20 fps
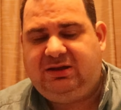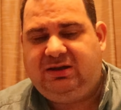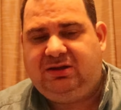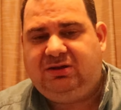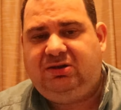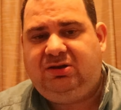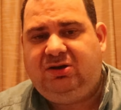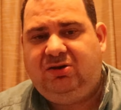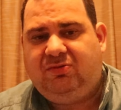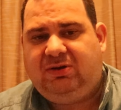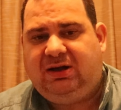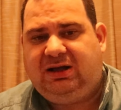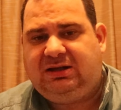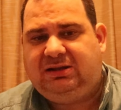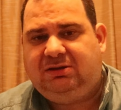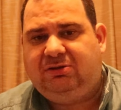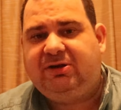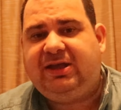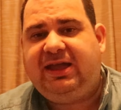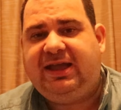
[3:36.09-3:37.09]
that you
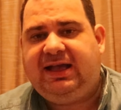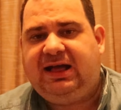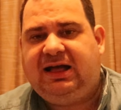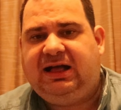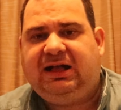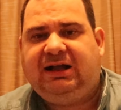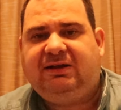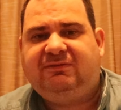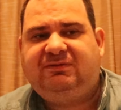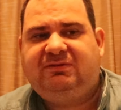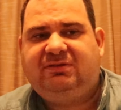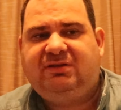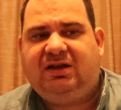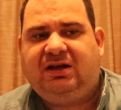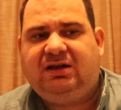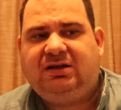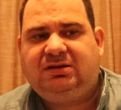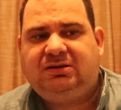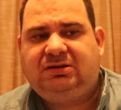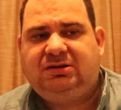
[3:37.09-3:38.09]
are looking
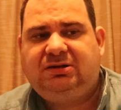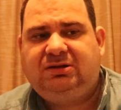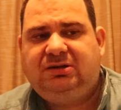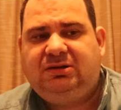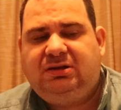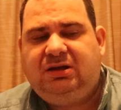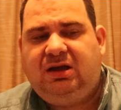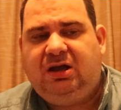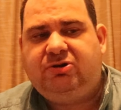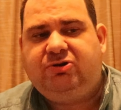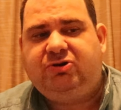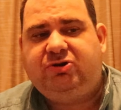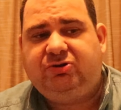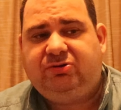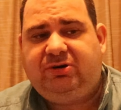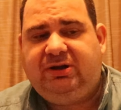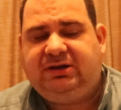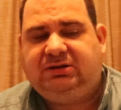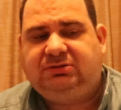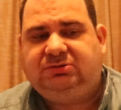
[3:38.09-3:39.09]
after and
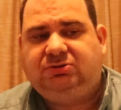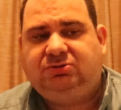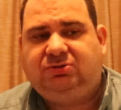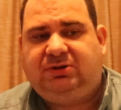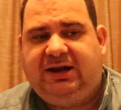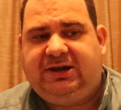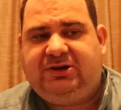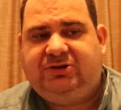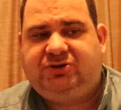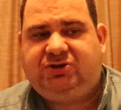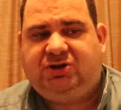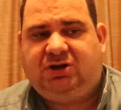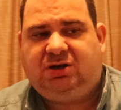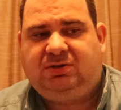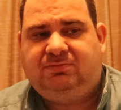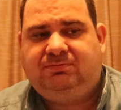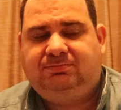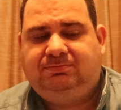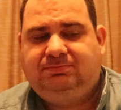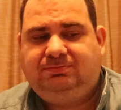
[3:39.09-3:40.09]
doing a great
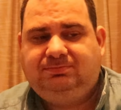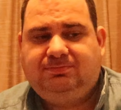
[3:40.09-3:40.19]
job.